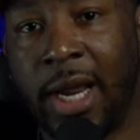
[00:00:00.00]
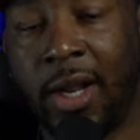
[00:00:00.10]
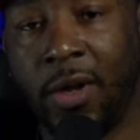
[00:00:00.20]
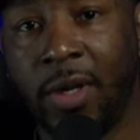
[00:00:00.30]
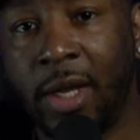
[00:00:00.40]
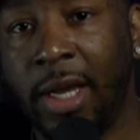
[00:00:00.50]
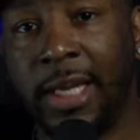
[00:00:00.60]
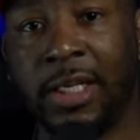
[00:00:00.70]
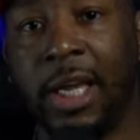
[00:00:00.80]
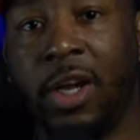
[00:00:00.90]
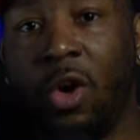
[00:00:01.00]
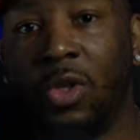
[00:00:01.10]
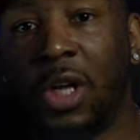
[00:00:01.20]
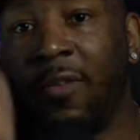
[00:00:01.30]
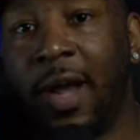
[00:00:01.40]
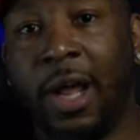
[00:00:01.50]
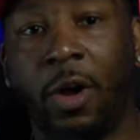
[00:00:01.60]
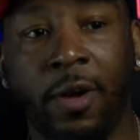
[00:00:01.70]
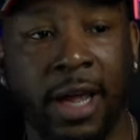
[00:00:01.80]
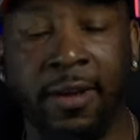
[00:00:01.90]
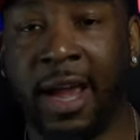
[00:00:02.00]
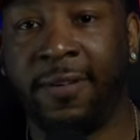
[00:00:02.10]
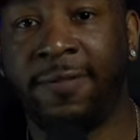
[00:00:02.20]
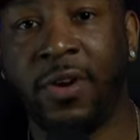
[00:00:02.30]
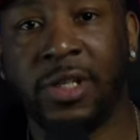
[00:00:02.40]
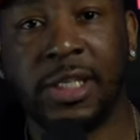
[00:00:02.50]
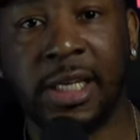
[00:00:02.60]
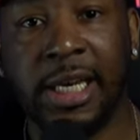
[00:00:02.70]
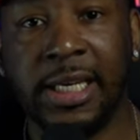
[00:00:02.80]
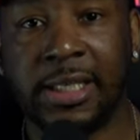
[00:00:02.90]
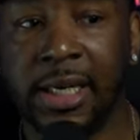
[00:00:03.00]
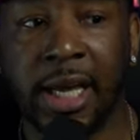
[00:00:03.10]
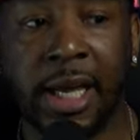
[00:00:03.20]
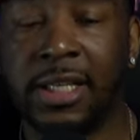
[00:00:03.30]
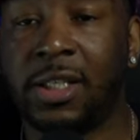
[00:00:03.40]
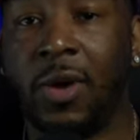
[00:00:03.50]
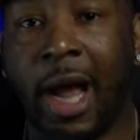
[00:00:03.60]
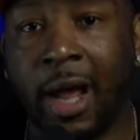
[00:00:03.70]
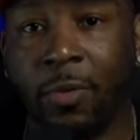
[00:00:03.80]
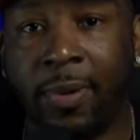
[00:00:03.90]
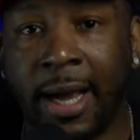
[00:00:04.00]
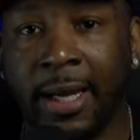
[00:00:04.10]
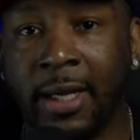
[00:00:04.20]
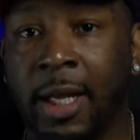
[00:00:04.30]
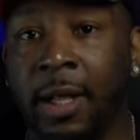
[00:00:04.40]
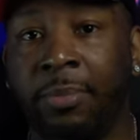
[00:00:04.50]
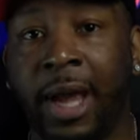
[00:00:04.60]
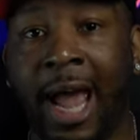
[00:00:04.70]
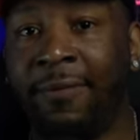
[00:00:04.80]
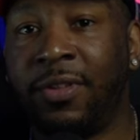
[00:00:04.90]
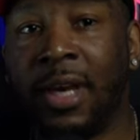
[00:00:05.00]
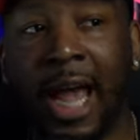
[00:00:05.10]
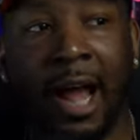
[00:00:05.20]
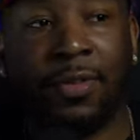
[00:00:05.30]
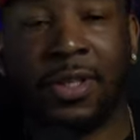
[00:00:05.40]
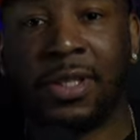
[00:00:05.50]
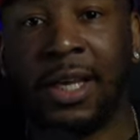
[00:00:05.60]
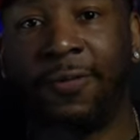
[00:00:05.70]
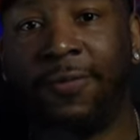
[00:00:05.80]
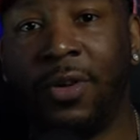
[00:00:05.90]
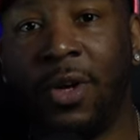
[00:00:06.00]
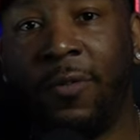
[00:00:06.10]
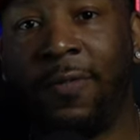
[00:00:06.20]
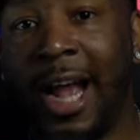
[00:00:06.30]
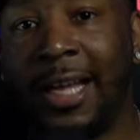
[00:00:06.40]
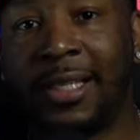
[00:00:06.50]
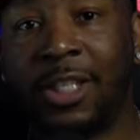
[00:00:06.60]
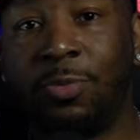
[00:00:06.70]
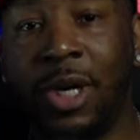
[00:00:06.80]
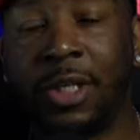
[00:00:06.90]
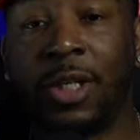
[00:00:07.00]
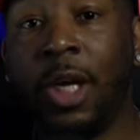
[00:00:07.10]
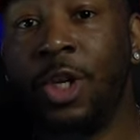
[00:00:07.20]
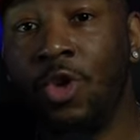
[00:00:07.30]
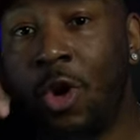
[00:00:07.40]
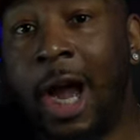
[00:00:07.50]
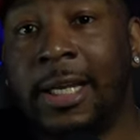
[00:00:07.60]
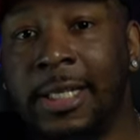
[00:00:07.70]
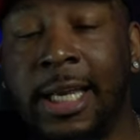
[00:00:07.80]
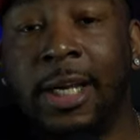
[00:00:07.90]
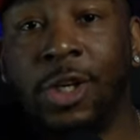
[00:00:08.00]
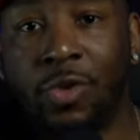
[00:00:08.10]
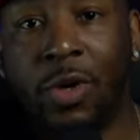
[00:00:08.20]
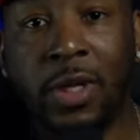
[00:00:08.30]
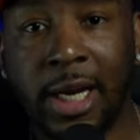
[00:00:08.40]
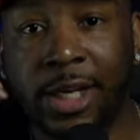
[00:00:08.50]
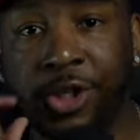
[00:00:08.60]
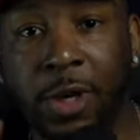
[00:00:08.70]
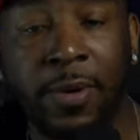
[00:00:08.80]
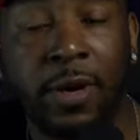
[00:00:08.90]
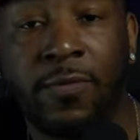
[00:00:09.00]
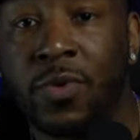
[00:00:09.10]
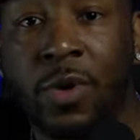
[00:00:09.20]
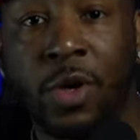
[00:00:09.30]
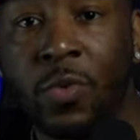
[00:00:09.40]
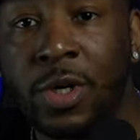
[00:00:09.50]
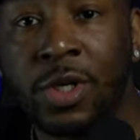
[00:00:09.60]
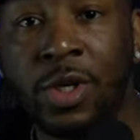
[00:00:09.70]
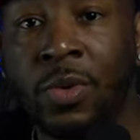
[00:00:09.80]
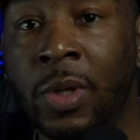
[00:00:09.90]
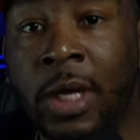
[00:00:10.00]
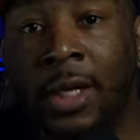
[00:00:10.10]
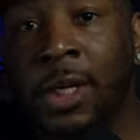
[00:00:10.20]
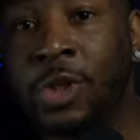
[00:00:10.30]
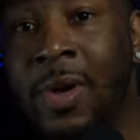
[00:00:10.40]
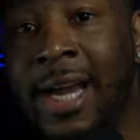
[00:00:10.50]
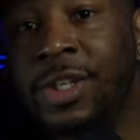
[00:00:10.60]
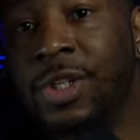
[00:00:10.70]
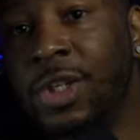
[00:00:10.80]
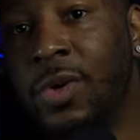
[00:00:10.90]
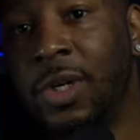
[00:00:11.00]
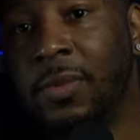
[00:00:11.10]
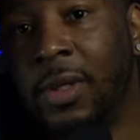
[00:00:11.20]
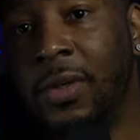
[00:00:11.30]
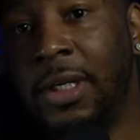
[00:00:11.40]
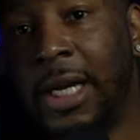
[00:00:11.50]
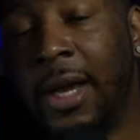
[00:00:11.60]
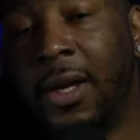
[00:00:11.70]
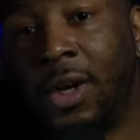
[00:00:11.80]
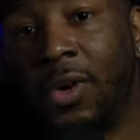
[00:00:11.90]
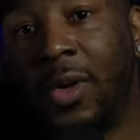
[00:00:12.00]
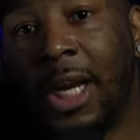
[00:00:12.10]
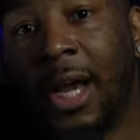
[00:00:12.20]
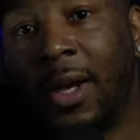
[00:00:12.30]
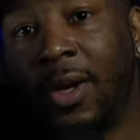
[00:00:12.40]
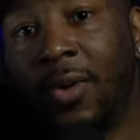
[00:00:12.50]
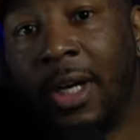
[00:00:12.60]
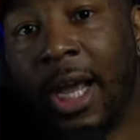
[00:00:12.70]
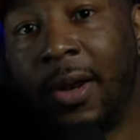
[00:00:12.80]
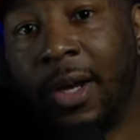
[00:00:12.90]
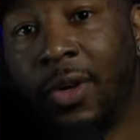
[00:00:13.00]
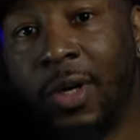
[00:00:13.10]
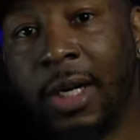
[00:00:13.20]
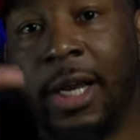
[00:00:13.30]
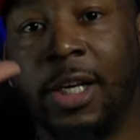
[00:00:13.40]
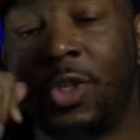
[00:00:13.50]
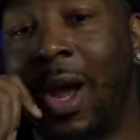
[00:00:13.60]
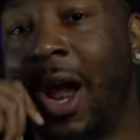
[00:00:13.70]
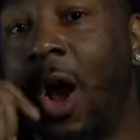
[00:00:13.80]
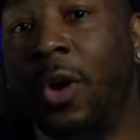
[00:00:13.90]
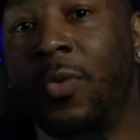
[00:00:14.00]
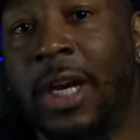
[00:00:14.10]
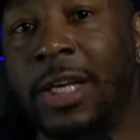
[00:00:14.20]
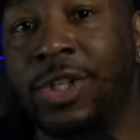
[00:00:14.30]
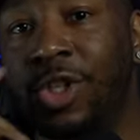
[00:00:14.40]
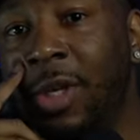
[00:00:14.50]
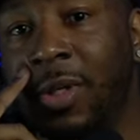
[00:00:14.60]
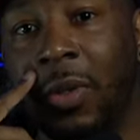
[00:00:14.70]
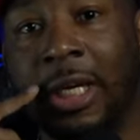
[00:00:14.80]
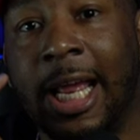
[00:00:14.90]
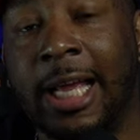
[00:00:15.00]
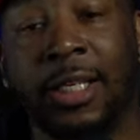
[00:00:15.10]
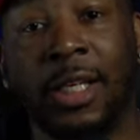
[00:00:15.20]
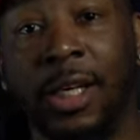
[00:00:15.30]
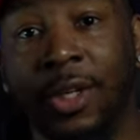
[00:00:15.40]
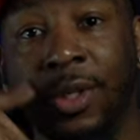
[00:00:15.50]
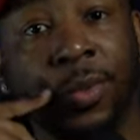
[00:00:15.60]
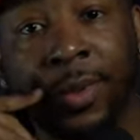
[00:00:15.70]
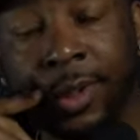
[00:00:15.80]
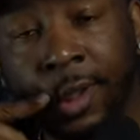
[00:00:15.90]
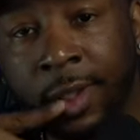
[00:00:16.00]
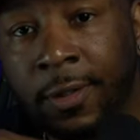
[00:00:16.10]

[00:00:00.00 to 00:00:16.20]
go down it, it goes off auto. Uh, at first, it's easy. It's on autopilot. But after after six, you know, five six months, you're gonna have to take control of that ship. And if you don't know what to do, the attraction's just gonna keep going down and going down and going down and going down. This is why all the relationships only last a year or two.